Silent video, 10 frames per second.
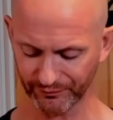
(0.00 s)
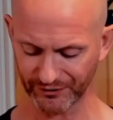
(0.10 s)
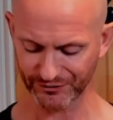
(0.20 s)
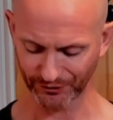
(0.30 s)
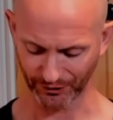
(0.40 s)

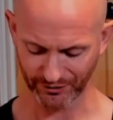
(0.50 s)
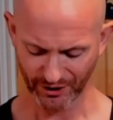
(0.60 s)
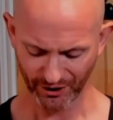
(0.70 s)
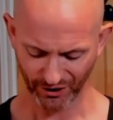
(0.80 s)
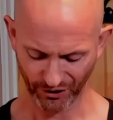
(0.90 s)
So
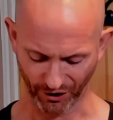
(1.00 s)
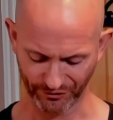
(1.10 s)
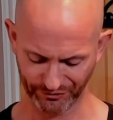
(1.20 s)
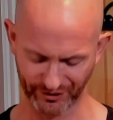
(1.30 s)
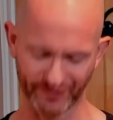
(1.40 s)
I
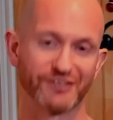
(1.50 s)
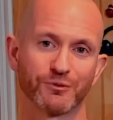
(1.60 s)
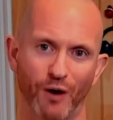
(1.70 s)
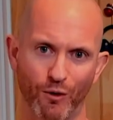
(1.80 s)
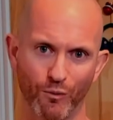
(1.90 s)
think that's
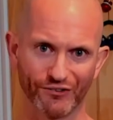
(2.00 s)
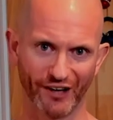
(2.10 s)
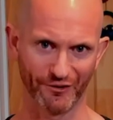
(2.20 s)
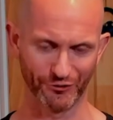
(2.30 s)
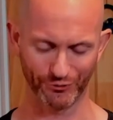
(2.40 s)
about my
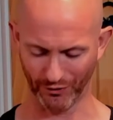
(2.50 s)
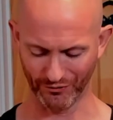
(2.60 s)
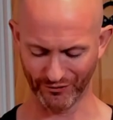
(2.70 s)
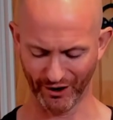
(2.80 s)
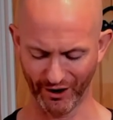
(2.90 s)
10th one
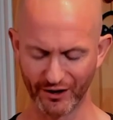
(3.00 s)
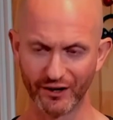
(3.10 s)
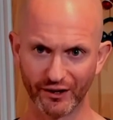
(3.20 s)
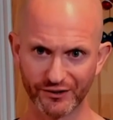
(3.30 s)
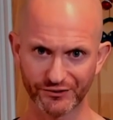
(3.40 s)
there.
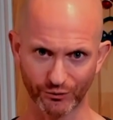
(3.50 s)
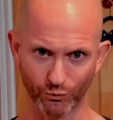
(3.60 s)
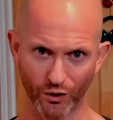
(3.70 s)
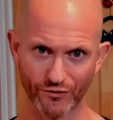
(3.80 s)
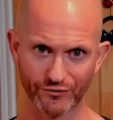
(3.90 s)
So
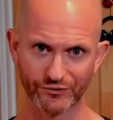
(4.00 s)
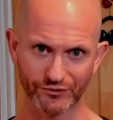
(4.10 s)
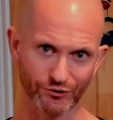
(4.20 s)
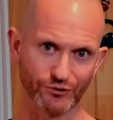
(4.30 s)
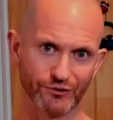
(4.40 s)
1,
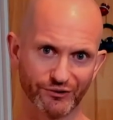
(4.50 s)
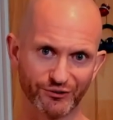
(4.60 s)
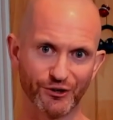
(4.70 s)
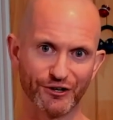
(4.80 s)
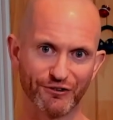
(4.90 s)
2,
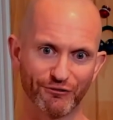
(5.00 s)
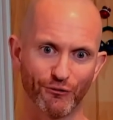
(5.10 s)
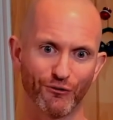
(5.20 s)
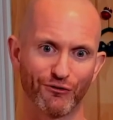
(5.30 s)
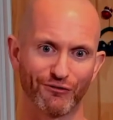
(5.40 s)
3,
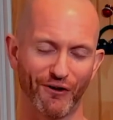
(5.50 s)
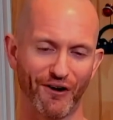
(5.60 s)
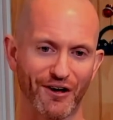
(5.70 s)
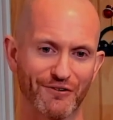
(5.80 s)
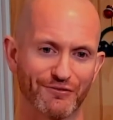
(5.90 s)
4,
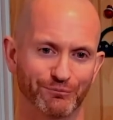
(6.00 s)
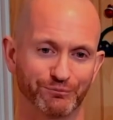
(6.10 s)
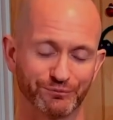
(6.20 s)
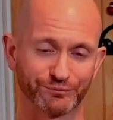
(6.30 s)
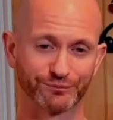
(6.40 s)
5,
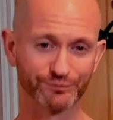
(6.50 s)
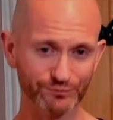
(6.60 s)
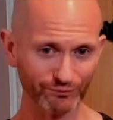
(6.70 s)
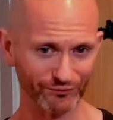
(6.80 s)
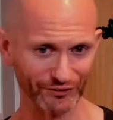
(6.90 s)

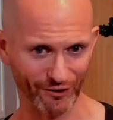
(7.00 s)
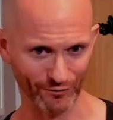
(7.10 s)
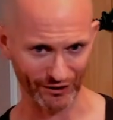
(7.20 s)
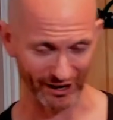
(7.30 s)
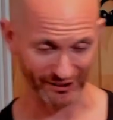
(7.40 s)
and
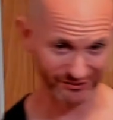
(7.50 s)
relax.